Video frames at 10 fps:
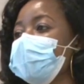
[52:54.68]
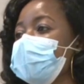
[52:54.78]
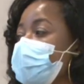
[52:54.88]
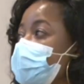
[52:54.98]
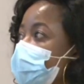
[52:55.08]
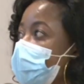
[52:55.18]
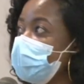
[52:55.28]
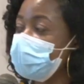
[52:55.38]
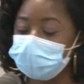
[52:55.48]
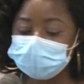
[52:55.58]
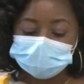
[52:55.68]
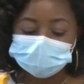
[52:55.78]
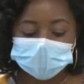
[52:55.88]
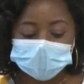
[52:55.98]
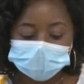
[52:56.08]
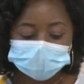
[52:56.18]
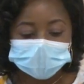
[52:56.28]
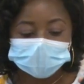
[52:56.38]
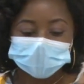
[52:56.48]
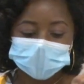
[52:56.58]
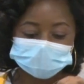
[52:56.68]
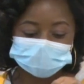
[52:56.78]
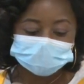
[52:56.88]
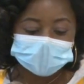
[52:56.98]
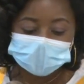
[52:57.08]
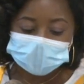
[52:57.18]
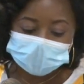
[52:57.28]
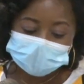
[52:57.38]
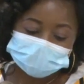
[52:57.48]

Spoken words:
Thank you very much, madam.